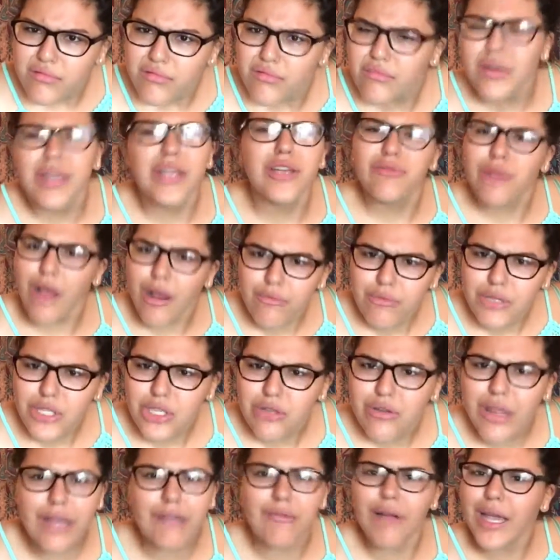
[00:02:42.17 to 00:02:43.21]
what is wrong with
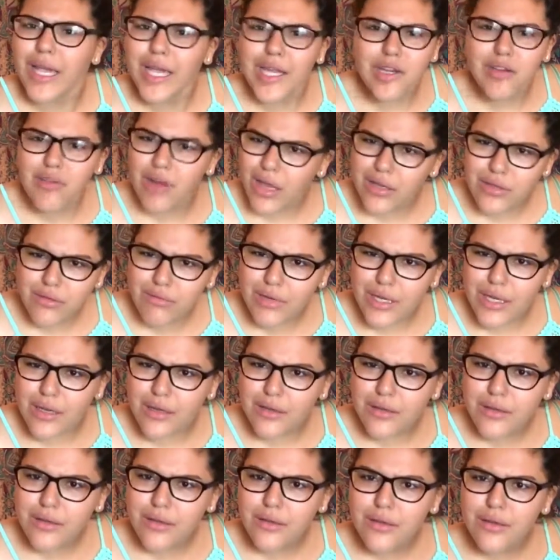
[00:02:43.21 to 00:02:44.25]
you? Like, why can you not do
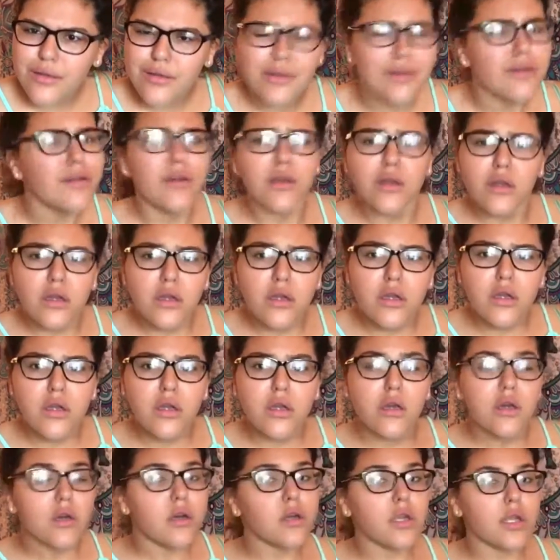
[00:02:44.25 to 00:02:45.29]
it?
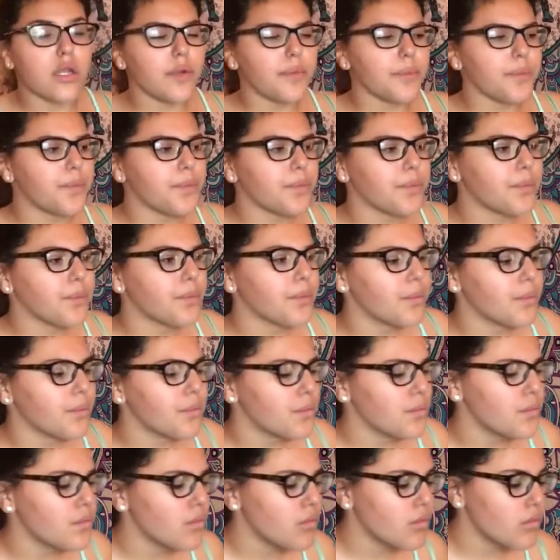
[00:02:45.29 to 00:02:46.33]

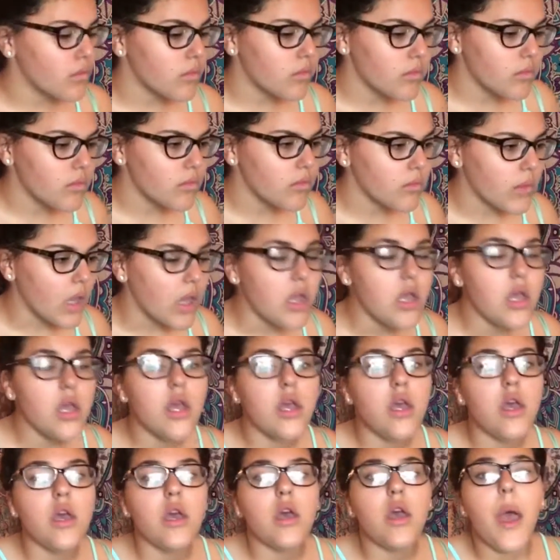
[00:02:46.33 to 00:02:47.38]
Okay.
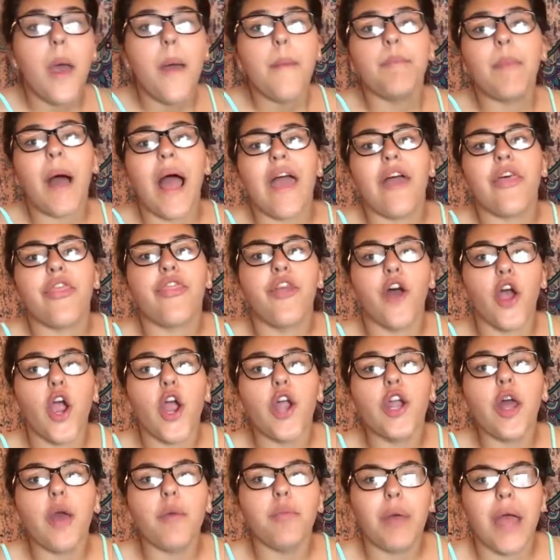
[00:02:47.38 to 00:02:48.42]
My
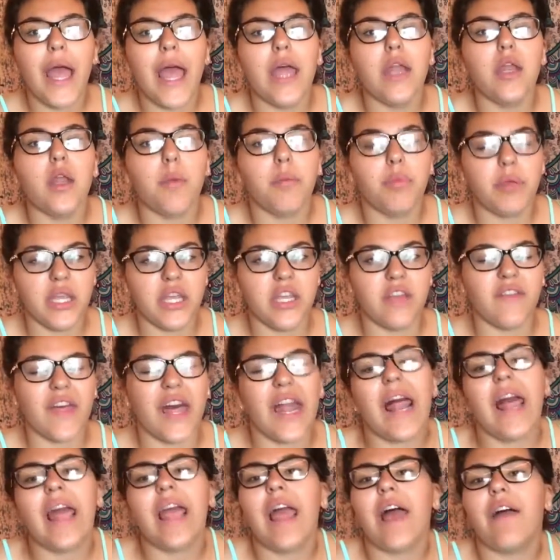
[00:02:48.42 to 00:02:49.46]
third pet peeve
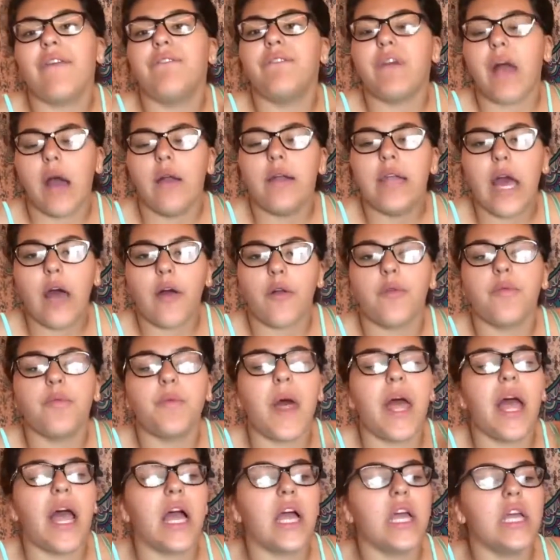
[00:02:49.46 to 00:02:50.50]
that I have found out
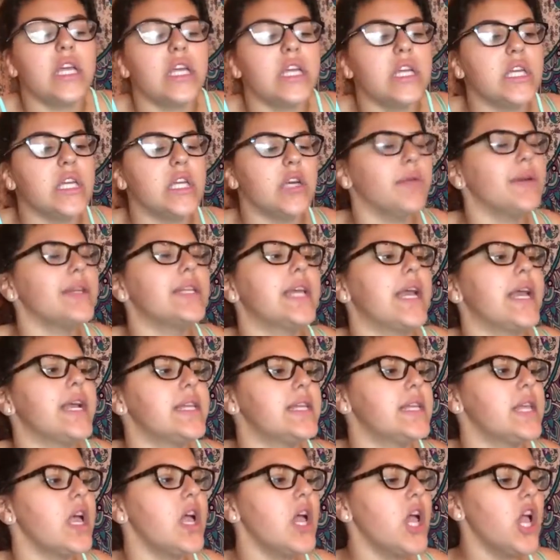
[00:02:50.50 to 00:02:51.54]
that
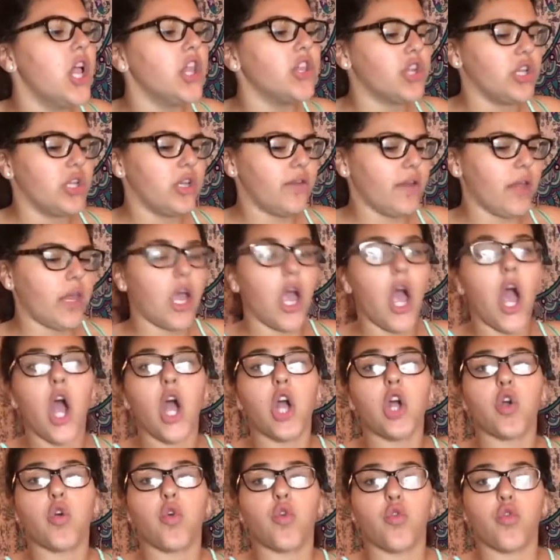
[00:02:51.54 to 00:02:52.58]
irritates the living
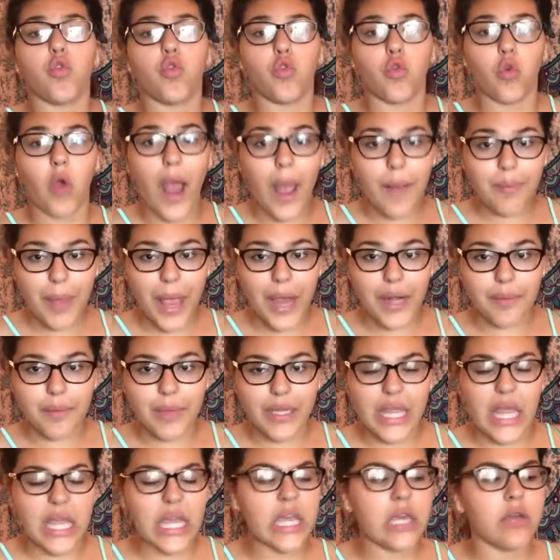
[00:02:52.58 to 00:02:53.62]
crap out of me,
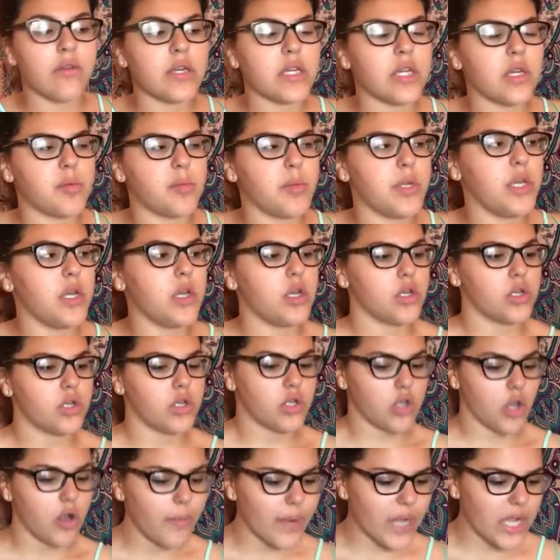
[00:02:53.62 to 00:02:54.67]
like, irritates me
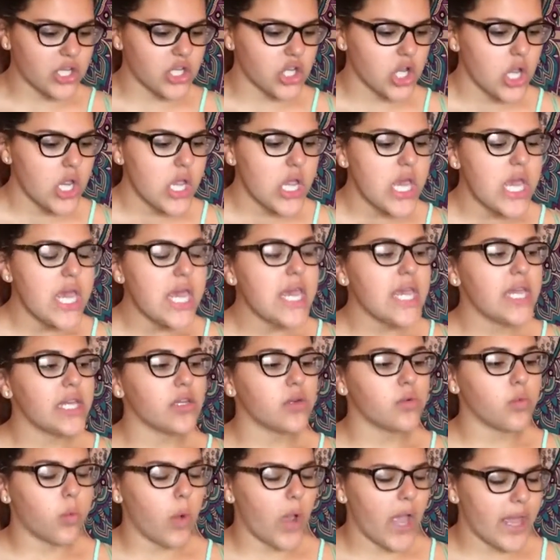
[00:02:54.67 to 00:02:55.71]
so much,
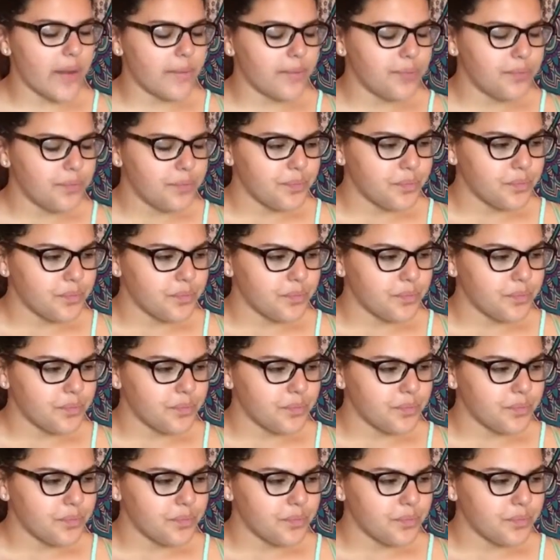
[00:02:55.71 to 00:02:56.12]
is when,